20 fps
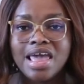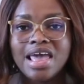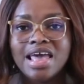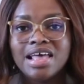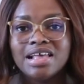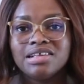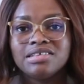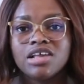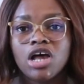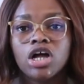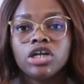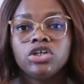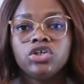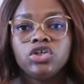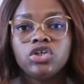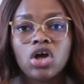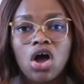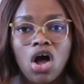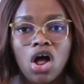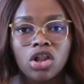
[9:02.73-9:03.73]
is a
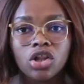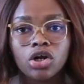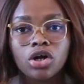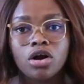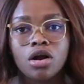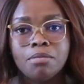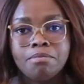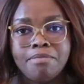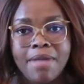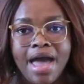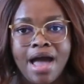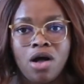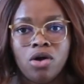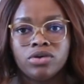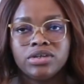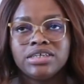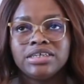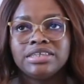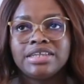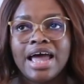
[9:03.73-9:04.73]
dollar
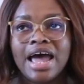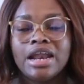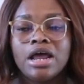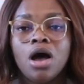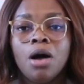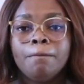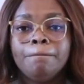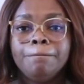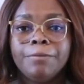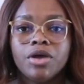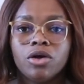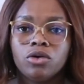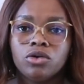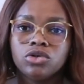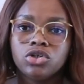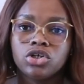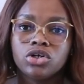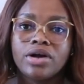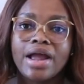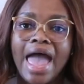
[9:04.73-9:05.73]
amount that a
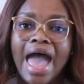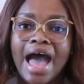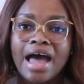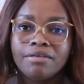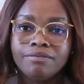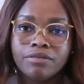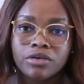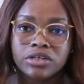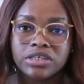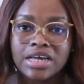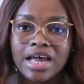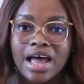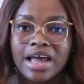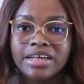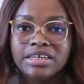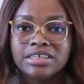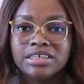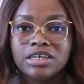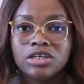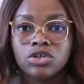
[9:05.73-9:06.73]
builder
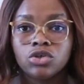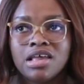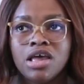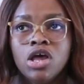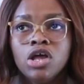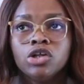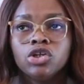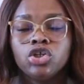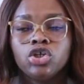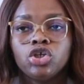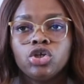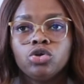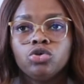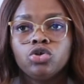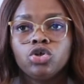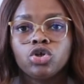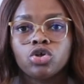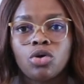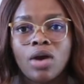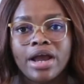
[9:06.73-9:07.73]
advertises to
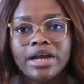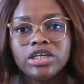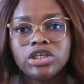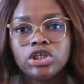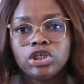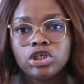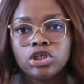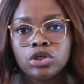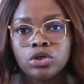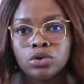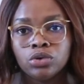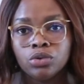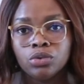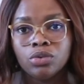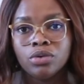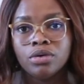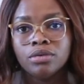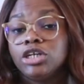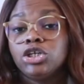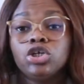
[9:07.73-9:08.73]
try
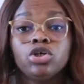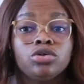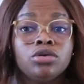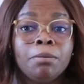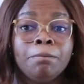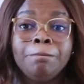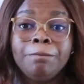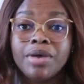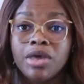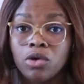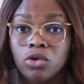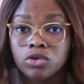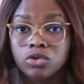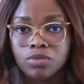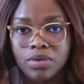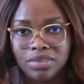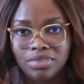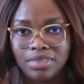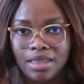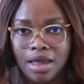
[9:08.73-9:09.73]
to get you to
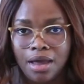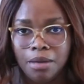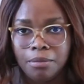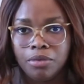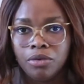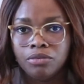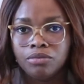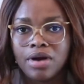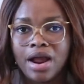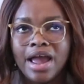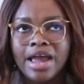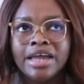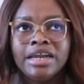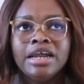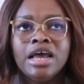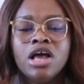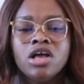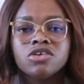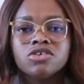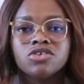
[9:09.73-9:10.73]
build with them, right?